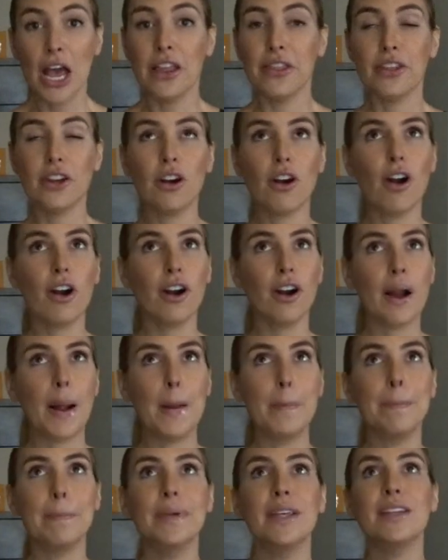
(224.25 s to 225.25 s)
There are
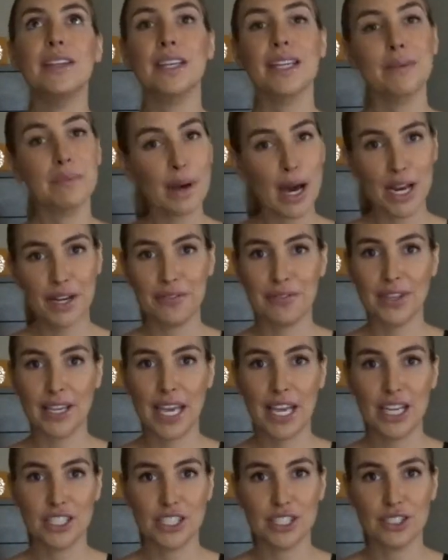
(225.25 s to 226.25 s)
a million
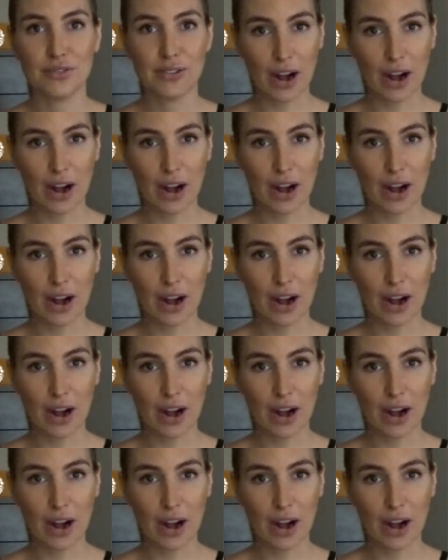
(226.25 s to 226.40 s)
modifications